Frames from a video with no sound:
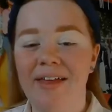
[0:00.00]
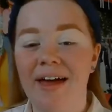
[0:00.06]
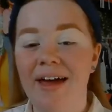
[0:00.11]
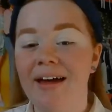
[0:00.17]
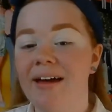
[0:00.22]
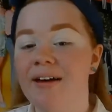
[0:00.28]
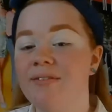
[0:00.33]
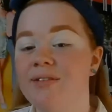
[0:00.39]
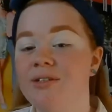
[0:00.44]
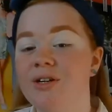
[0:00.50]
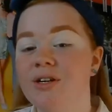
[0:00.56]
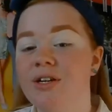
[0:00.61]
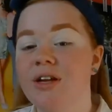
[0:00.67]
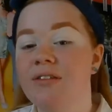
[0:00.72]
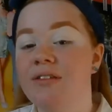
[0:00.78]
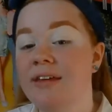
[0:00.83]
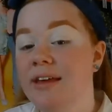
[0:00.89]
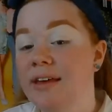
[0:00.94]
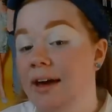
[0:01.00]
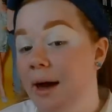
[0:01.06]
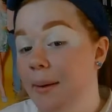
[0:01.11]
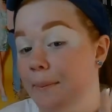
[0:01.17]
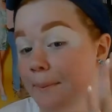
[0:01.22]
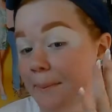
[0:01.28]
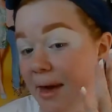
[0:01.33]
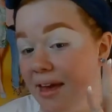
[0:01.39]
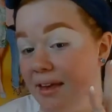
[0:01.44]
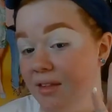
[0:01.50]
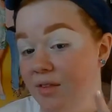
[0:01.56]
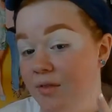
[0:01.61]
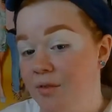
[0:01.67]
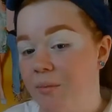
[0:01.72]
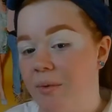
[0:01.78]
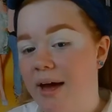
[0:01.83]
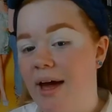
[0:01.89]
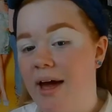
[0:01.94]
that I have done the base
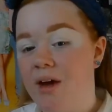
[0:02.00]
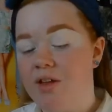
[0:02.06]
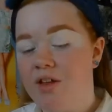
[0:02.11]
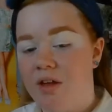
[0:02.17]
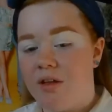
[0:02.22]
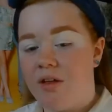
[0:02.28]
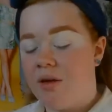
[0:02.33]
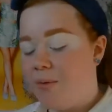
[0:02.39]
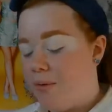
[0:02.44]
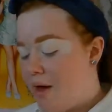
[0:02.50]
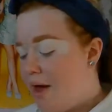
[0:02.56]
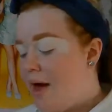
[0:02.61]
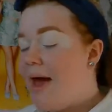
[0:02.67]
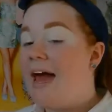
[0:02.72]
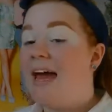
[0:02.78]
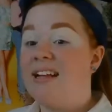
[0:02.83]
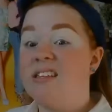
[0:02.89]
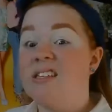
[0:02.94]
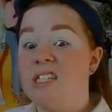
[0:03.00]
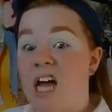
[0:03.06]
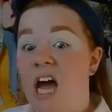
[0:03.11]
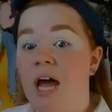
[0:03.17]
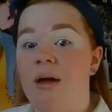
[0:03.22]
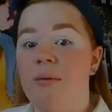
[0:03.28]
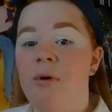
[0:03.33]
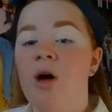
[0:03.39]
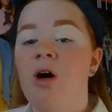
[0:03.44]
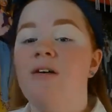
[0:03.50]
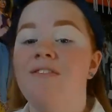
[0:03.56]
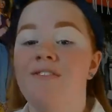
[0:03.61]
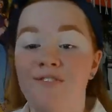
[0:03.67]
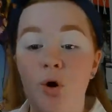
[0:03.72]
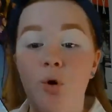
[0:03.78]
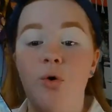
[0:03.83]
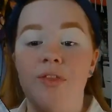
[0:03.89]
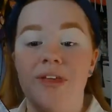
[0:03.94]
for my eyeshadow, it's time
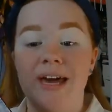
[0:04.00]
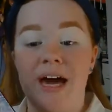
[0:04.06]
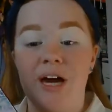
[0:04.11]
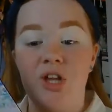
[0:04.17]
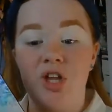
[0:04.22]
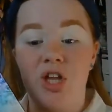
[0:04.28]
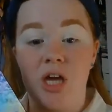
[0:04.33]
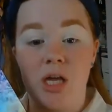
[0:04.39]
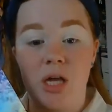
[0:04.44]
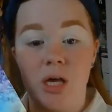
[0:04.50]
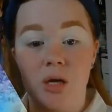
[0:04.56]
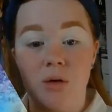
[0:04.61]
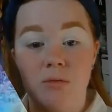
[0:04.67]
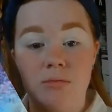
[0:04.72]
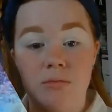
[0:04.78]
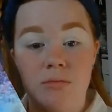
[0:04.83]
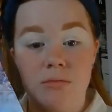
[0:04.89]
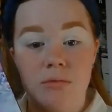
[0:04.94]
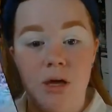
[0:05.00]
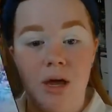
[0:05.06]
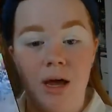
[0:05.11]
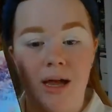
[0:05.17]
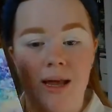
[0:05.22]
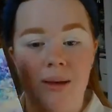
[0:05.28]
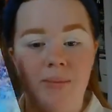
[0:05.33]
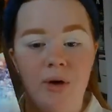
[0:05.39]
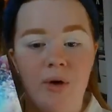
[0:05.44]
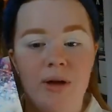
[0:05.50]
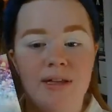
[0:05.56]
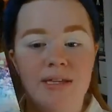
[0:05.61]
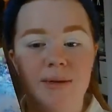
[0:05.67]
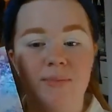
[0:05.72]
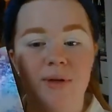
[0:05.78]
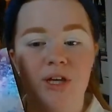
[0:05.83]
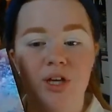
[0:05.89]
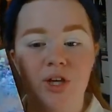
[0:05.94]
for the eyeshadow. And I'm going
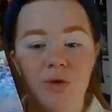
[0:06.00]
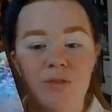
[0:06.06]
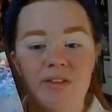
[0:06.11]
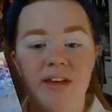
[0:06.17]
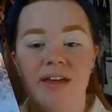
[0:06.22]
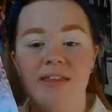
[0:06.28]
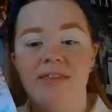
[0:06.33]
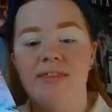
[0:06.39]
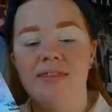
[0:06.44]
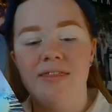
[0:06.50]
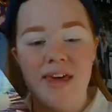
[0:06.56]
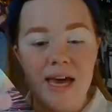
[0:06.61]
to be using